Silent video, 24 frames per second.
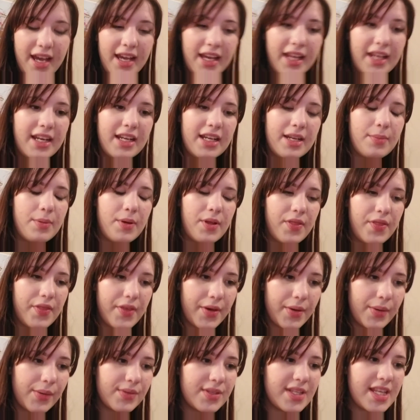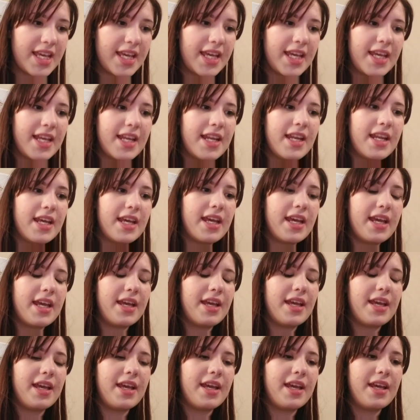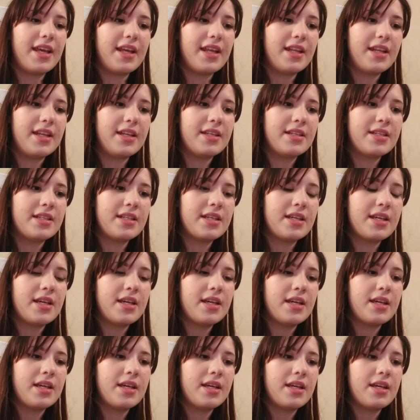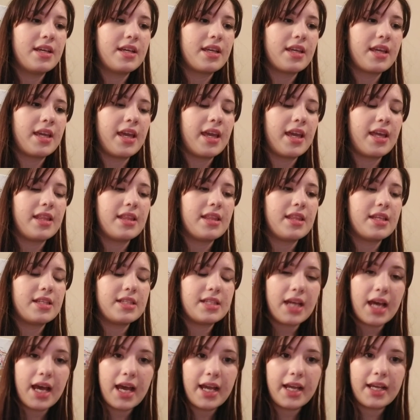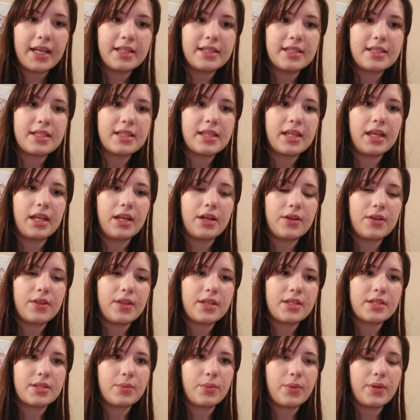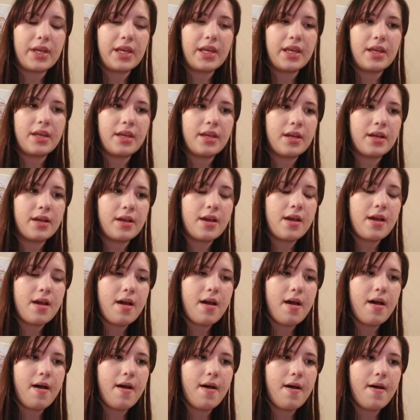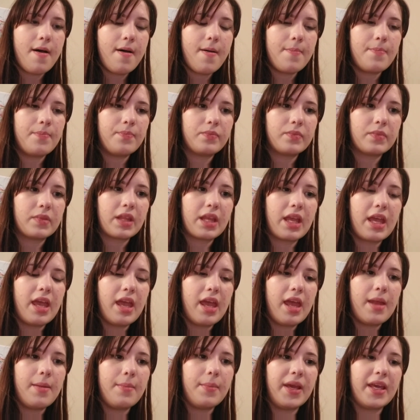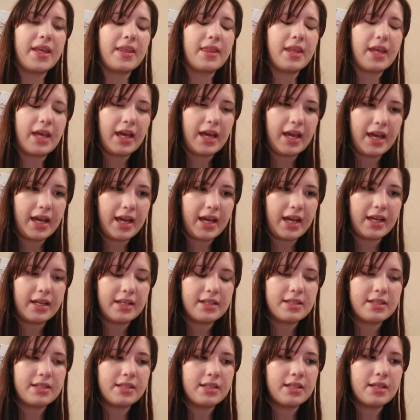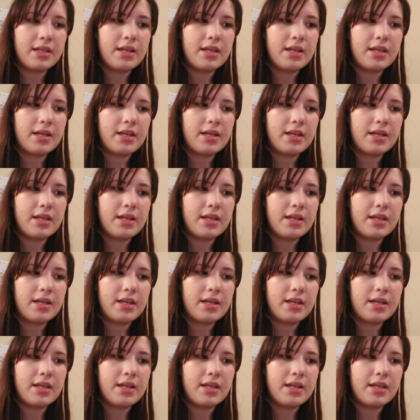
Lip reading: need to put those in and get the tights later this week, and make the hat.